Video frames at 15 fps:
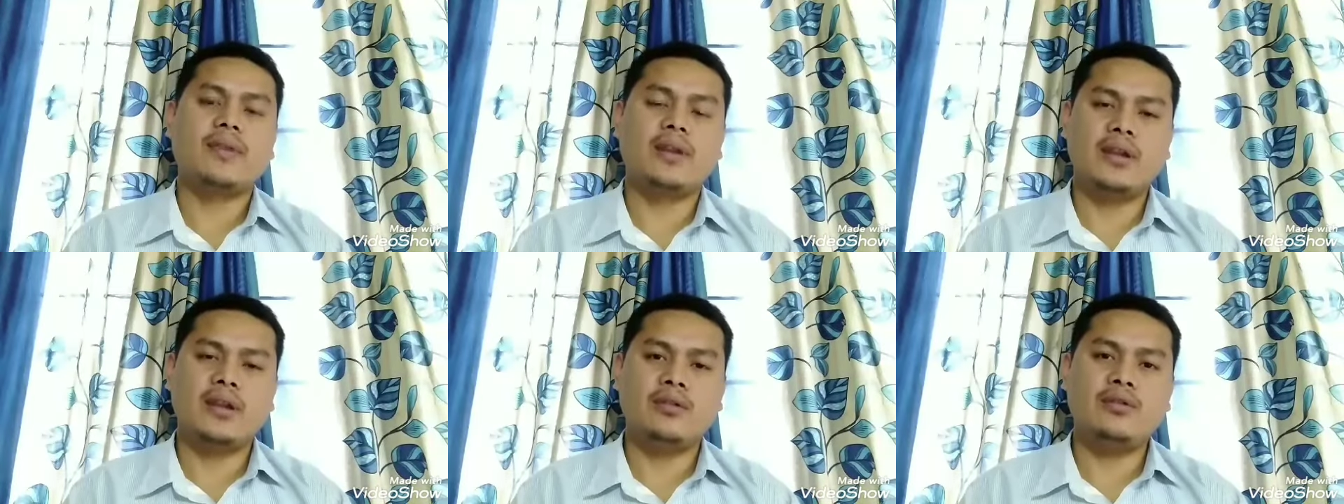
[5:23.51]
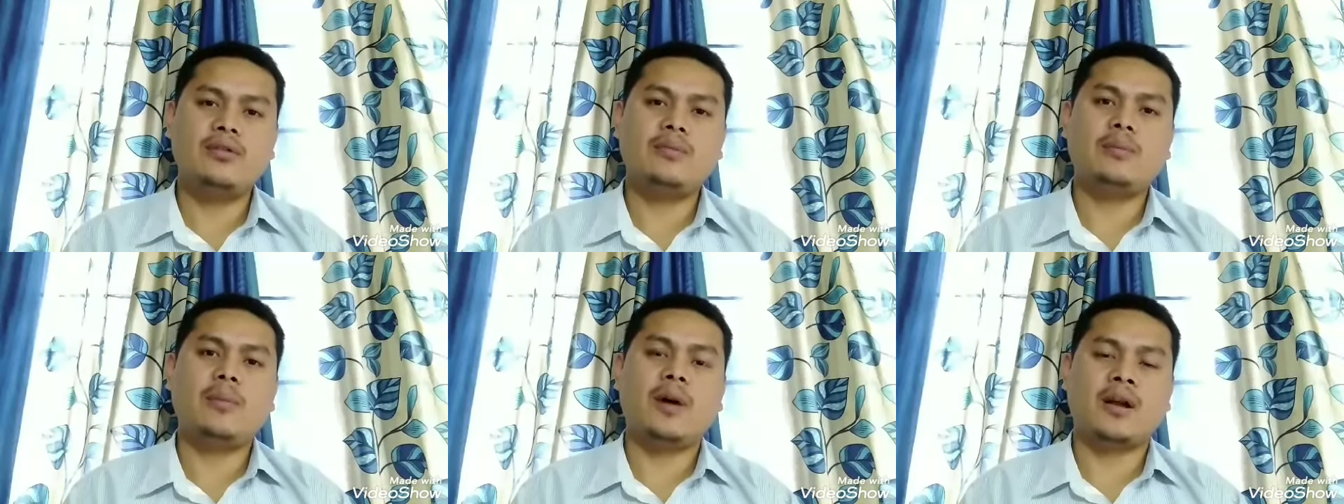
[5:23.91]
You
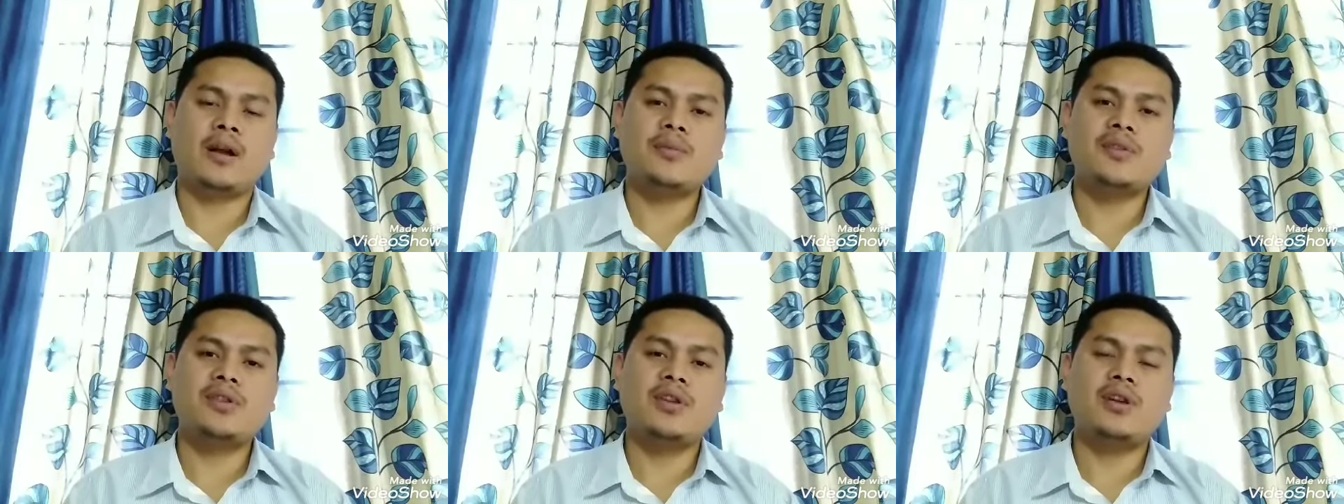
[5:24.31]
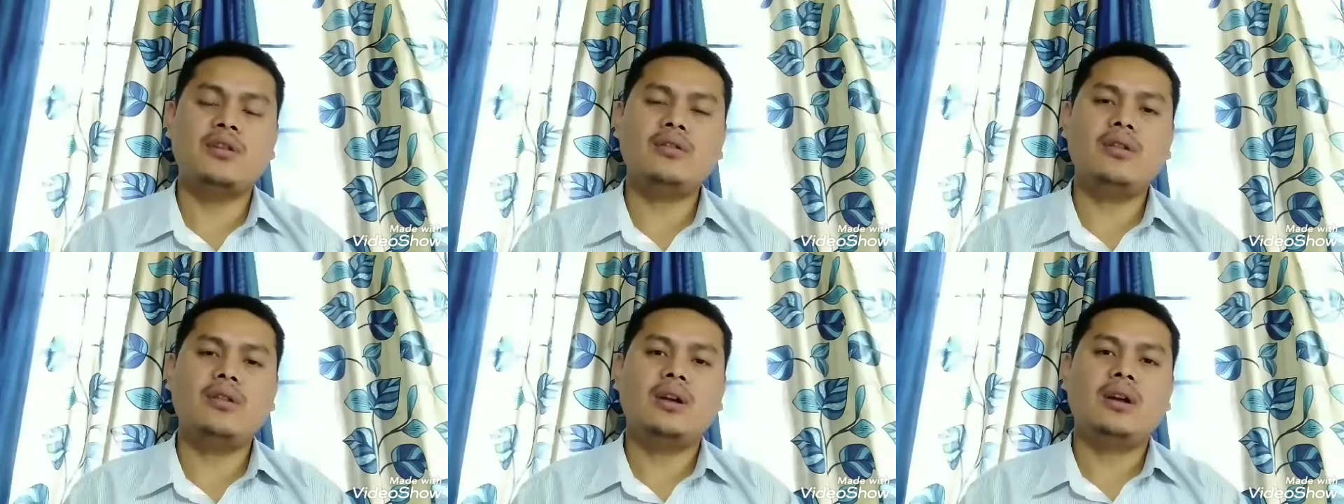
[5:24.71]
perhaps know.
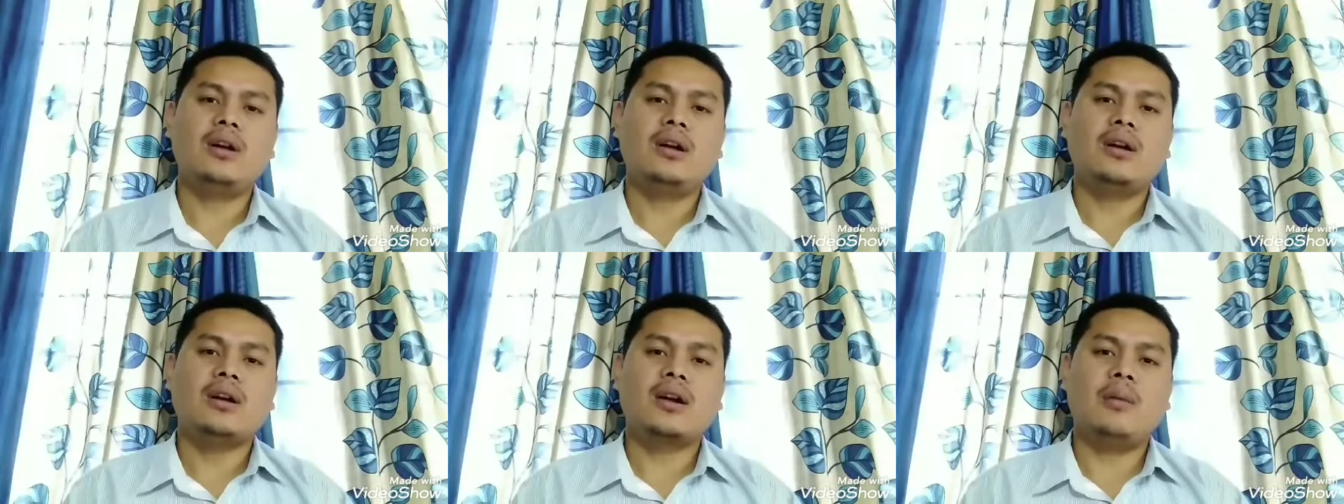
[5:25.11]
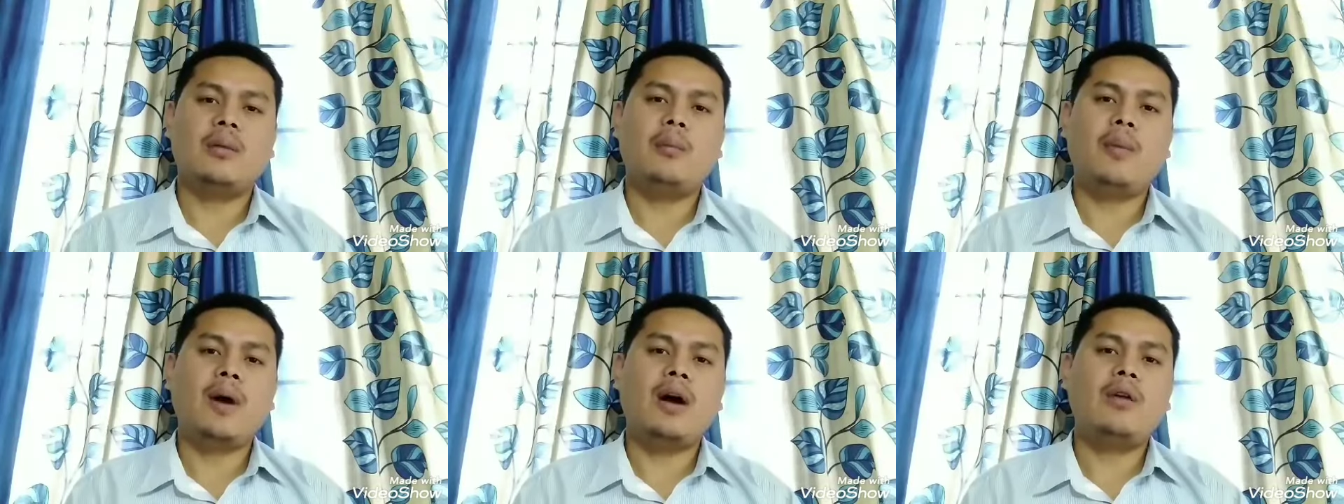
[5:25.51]

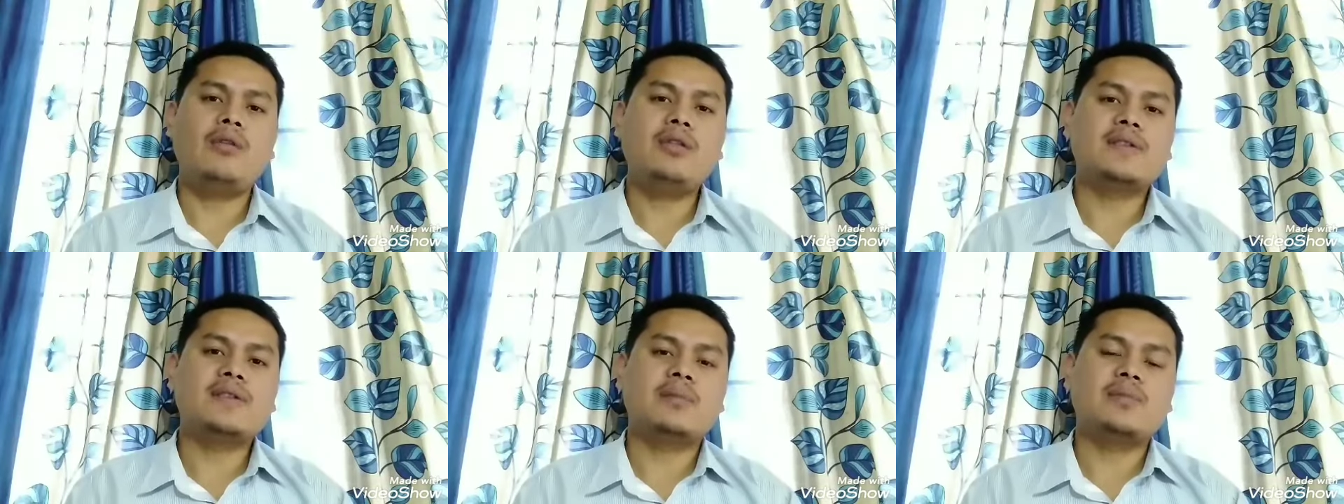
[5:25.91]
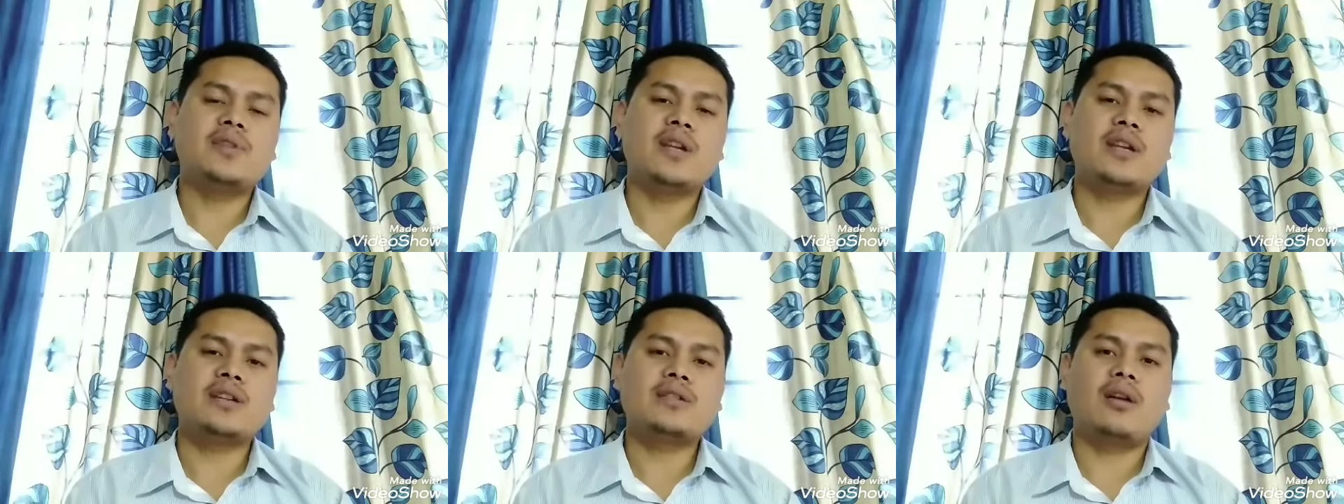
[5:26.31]
Compound
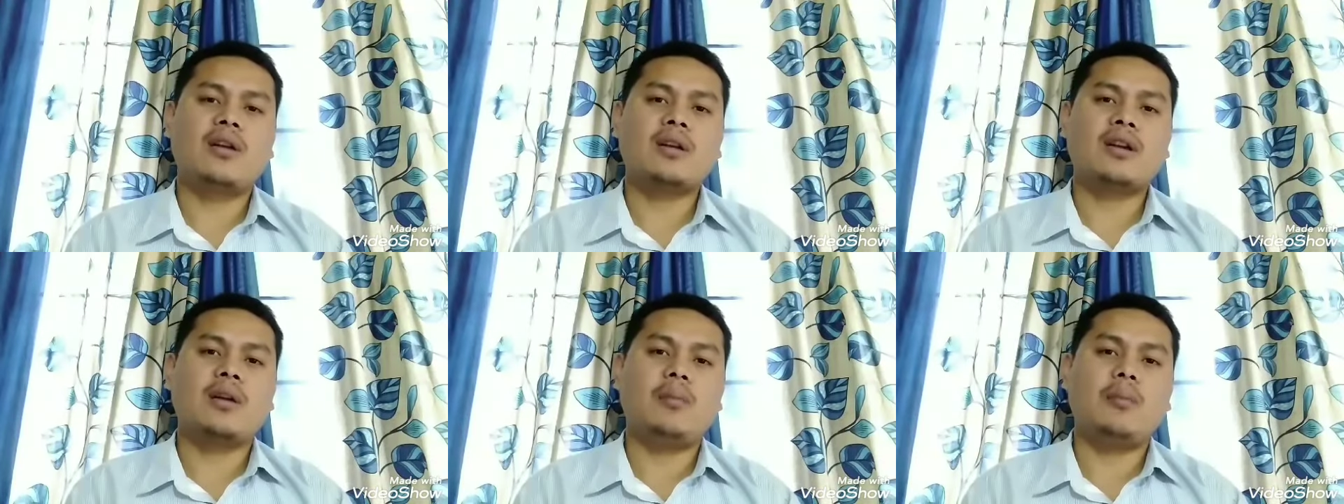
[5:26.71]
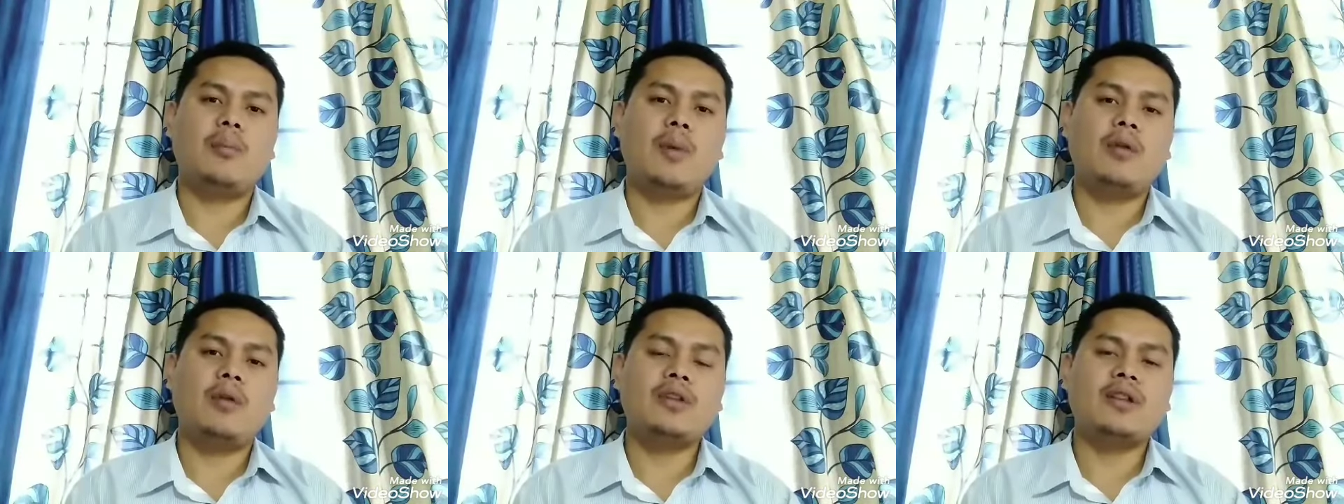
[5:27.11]
subject or
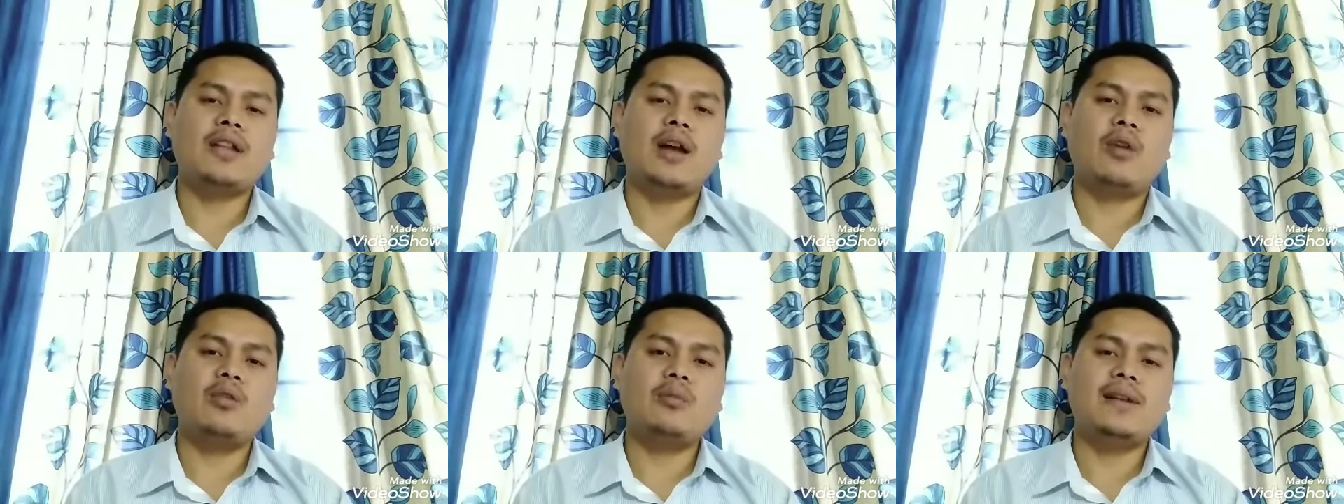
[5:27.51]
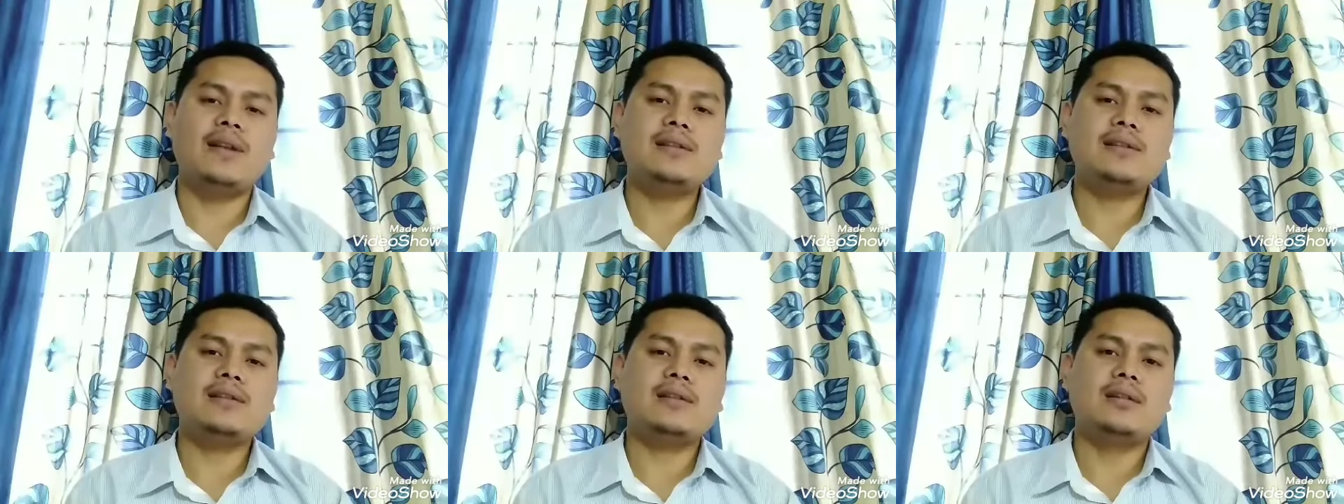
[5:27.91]
compound noun
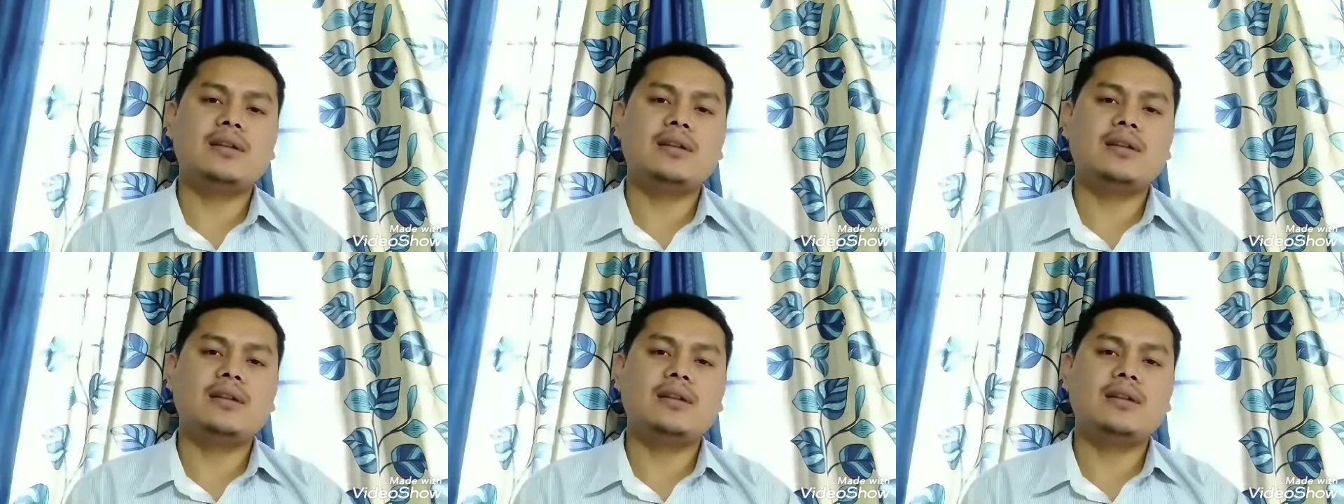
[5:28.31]
means